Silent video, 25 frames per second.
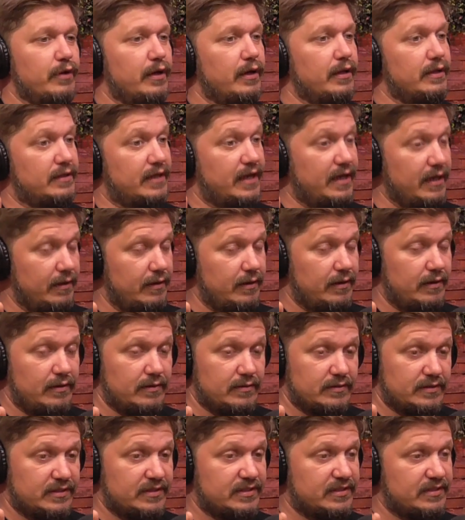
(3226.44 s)
But listen,
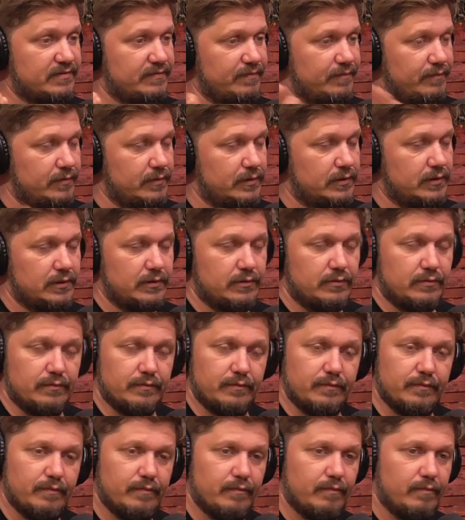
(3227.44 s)
then you could take the fucking
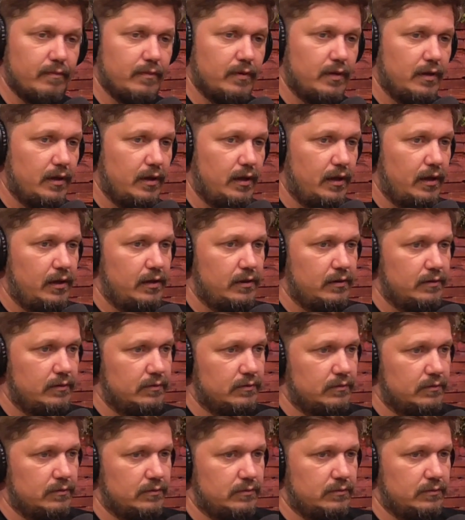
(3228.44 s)
filling and make one